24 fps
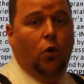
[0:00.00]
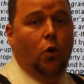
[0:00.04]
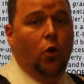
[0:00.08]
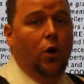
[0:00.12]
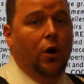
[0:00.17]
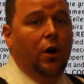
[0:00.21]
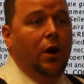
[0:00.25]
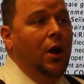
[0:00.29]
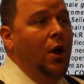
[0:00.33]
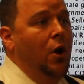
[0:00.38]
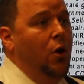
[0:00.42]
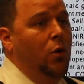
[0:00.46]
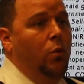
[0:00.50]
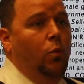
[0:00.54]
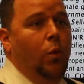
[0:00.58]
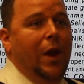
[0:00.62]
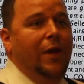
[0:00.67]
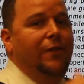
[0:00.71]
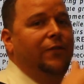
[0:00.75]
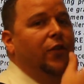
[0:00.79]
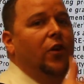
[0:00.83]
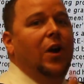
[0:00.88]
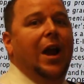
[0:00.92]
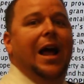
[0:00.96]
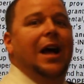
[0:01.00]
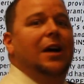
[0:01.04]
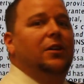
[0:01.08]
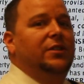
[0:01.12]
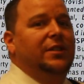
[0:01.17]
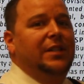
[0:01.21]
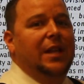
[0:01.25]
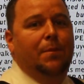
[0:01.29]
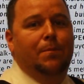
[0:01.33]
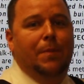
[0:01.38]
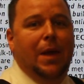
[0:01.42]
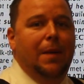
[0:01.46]
or wait for a
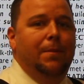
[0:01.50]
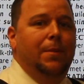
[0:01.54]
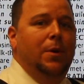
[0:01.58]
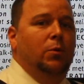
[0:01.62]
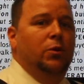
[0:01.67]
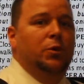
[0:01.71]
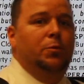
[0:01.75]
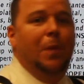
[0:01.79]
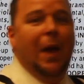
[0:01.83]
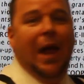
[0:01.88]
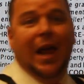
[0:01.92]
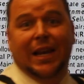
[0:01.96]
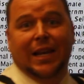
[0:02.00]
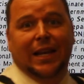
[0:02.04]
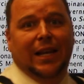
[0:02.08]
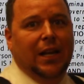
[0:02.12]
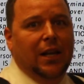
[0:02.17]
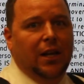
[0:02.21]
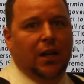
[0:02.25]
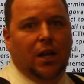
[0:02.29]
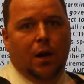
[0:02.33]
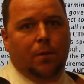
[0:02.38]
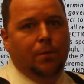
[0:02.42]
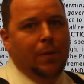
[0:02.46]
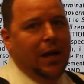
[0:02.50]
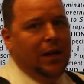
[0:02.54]
house that maybe was pending and come